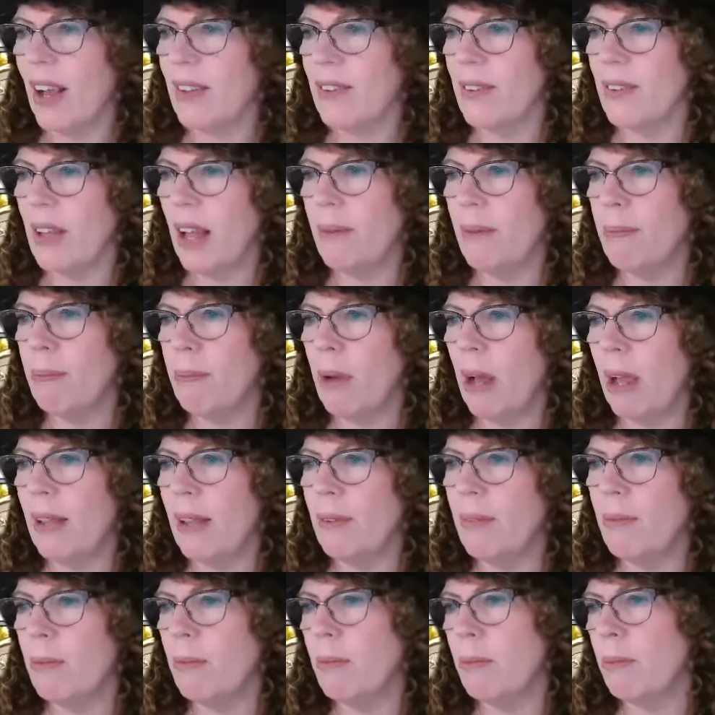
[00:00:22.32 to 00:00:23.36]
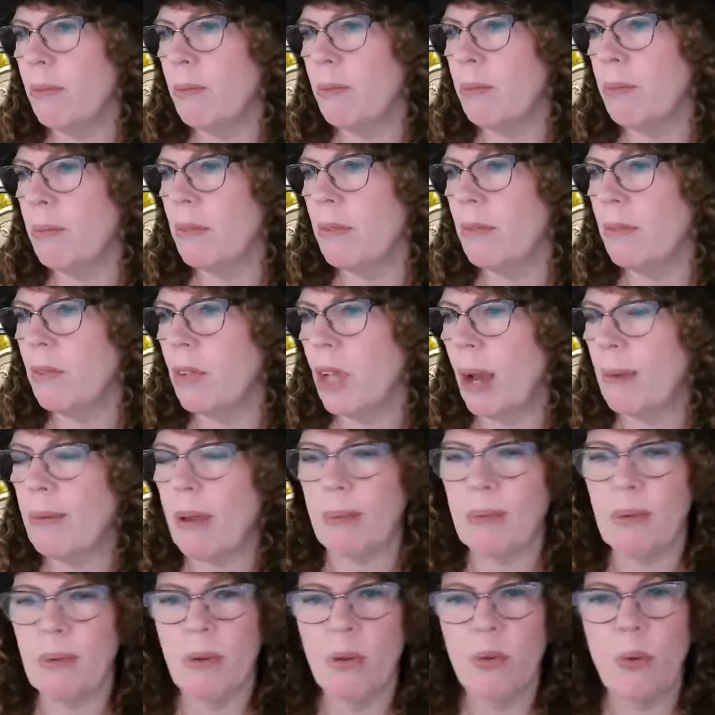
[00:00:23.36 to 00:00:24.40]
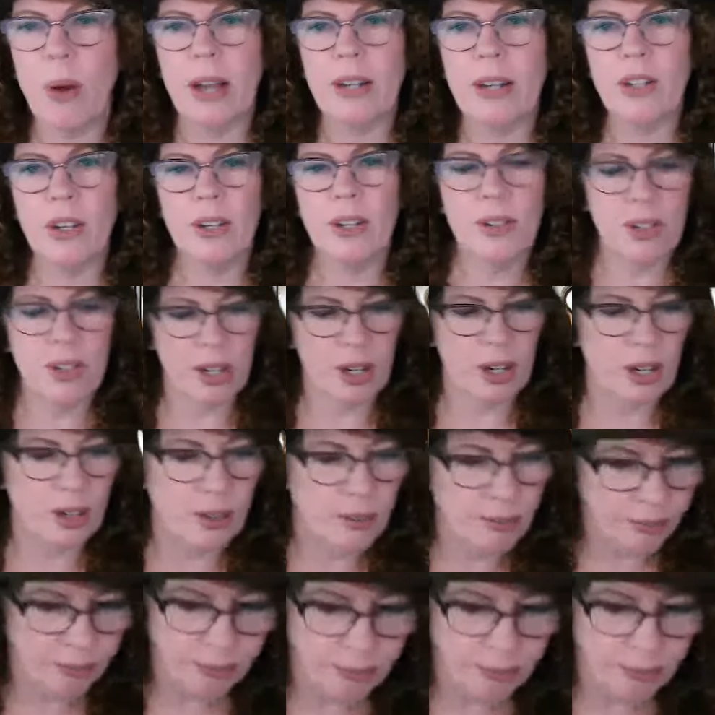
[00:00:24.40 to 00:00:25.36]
I typed up some questions here.